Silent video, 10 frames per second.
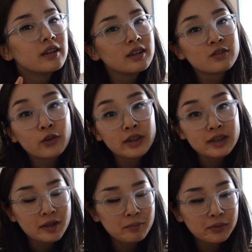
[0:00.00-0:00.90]
Because for
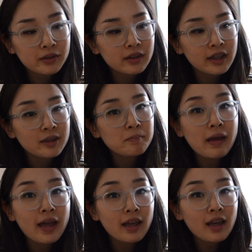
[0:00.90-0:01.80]
example, in
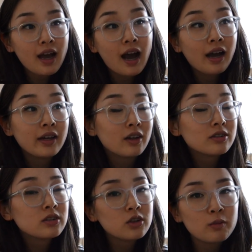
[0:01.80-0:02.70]
May, I got
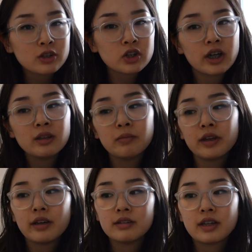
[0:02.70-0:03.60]
so much done
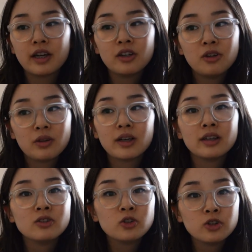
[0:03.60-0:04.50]
because I knew that
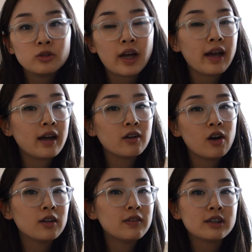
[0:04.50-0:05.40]
in June I had
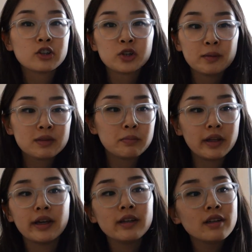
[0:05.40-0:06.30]
all of these trips
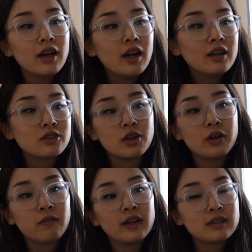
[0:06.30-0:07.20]
planned. So
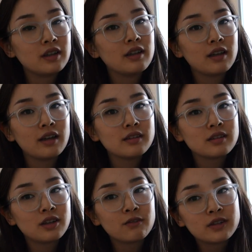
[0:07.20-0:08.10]
if I didn't get
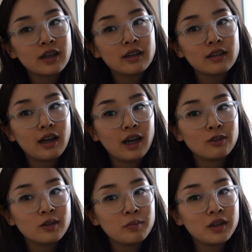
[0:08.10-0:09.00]
stuff done, I
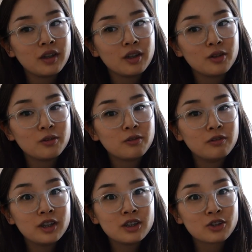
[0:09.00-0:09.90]
would be
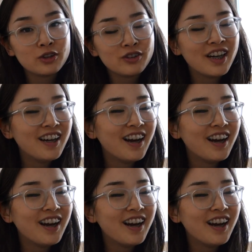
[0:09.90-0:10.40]
really screwed.